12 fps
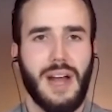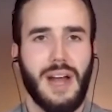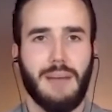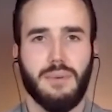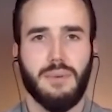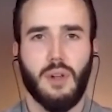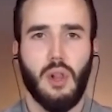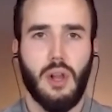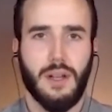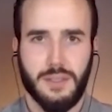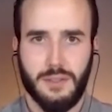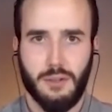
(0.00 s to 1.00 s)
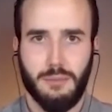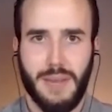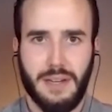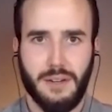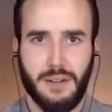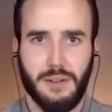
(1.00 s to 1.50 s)
crab claws
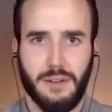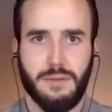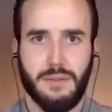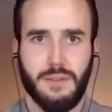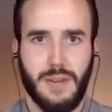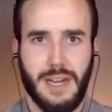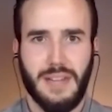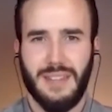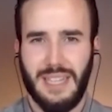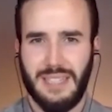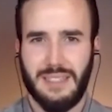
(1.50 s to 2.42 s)
are made out of, right?